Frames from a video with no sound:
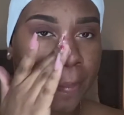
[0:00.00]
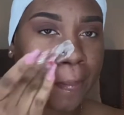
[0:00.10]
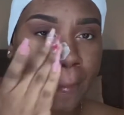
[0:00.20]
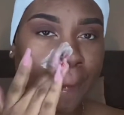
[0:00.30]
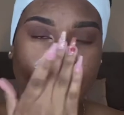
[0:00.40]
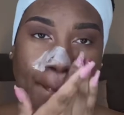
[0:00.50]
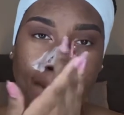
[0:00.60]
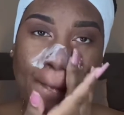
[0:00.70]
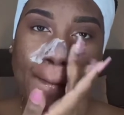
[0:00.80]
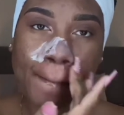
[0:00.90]
loving this
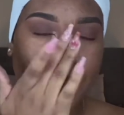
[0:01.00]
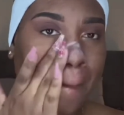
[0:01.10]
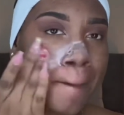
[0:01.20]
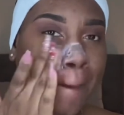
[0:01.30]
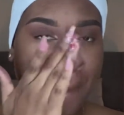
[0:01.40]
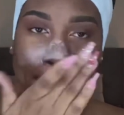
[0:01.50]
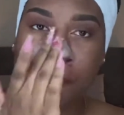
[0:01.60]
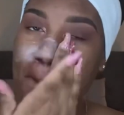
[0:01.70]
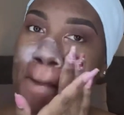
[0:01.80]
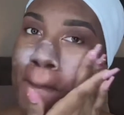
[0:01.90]
primer so
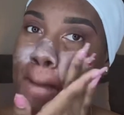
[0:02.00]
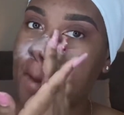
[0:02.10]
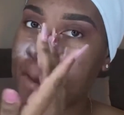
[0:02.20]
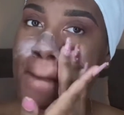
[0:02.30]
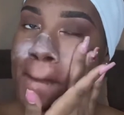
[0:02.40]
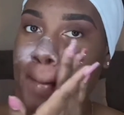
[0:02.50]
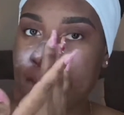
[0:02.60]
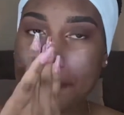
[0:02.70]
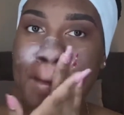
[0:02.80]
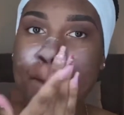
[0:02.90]
far. It is
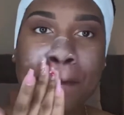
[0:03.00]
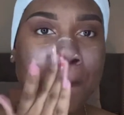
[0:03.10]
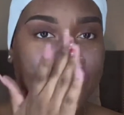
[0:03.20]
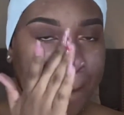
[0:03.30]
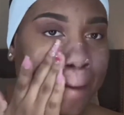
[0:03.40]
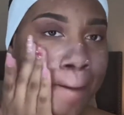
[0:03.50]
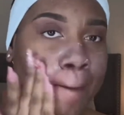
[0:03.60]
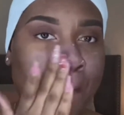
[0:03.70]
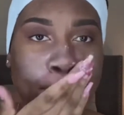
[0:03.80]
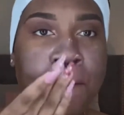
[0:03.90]
really good.
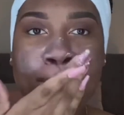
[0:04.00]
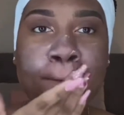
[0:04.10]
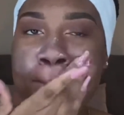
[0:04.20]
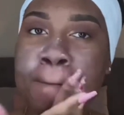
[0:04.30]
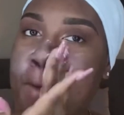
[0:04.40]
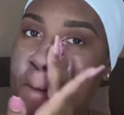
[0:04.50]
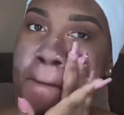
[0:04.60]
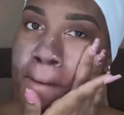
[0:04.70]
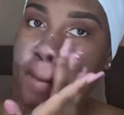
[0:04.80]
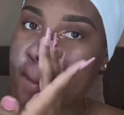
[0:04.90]
Really, really good.
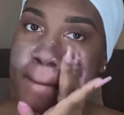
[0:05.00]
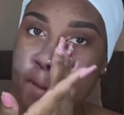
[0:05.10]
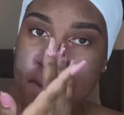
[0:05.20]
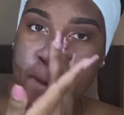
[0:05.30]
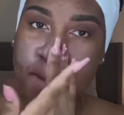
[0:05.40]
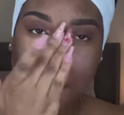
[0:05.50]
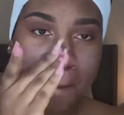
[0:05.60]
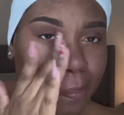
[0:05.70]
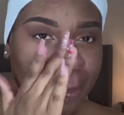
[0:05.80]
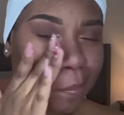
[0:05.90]
And right after that,
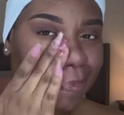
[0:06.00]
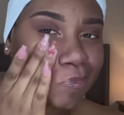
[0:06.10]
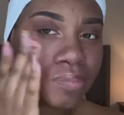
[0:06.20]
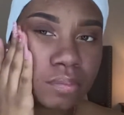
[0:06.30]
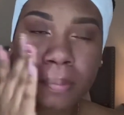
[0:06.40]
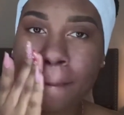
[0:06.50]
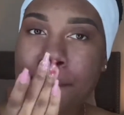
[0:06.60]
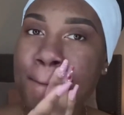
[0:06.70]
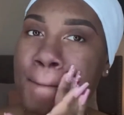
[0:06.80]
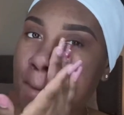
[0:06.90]
I went in
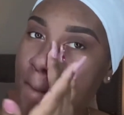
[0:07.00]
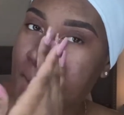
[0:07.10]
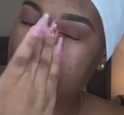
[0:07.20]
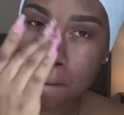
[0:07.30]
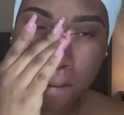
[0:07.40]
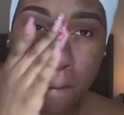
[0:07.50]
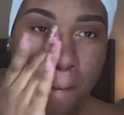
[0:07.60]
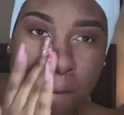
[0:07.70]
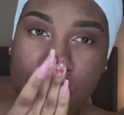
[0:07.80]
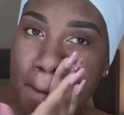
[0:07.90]
with the Milani